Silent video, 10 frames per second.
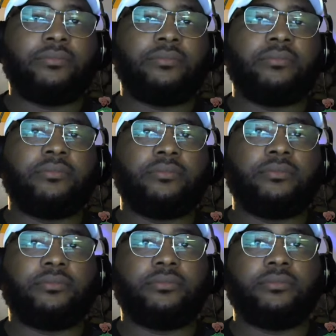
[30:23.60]

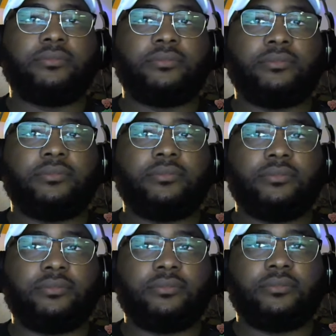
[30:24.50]

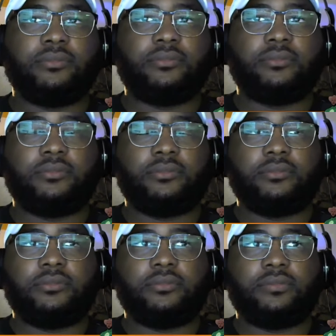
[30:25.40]

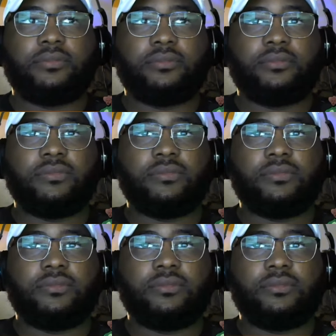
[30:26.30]

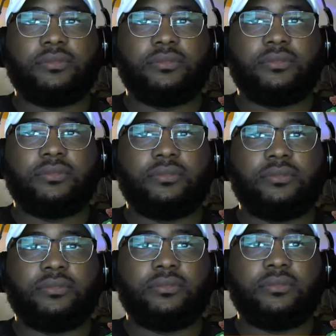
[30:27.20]

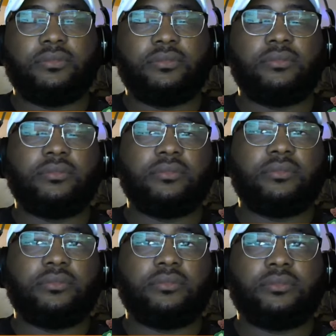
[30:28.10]

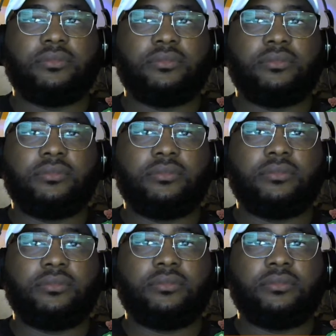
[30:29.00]

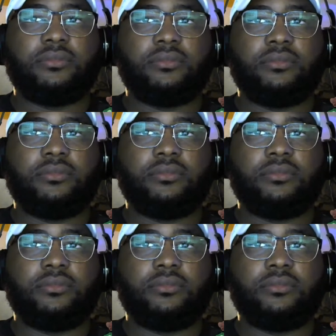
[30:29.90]
This person isn't speaking.